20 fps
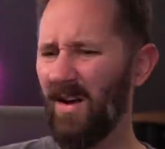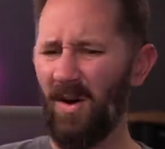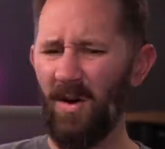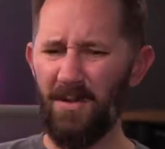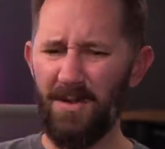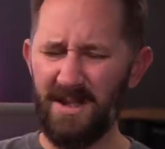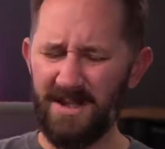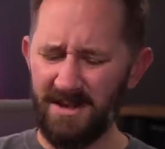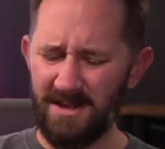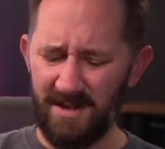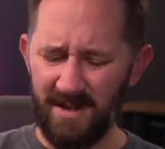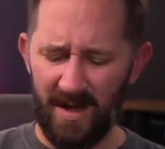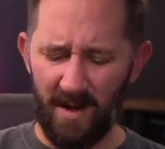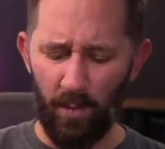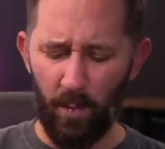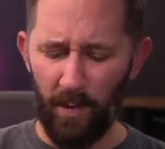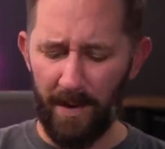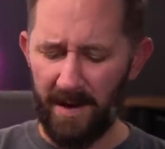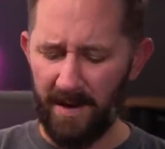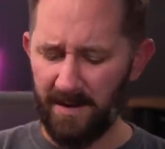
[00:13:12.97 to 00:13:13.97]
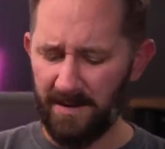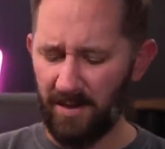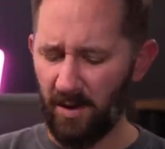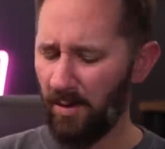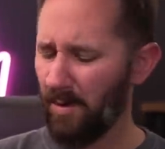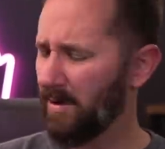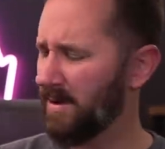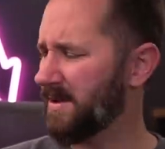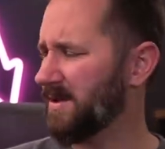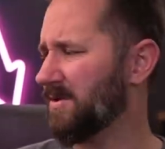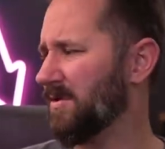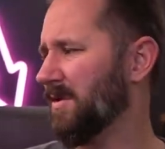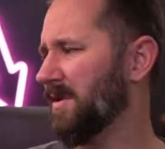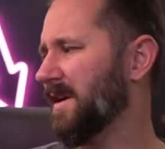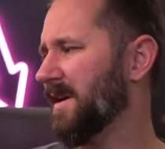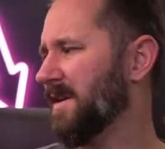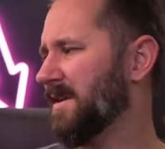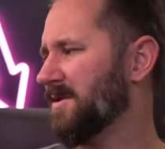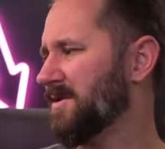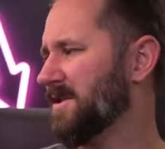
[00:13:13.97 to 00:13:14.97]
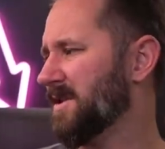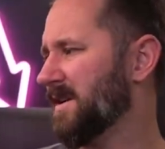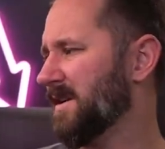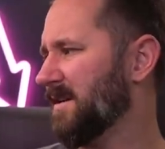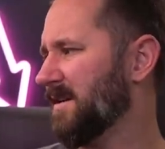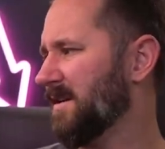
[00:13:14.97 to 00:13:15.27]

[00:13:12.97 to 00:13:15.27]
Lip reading: Oh, this is like weird Toy Story energy.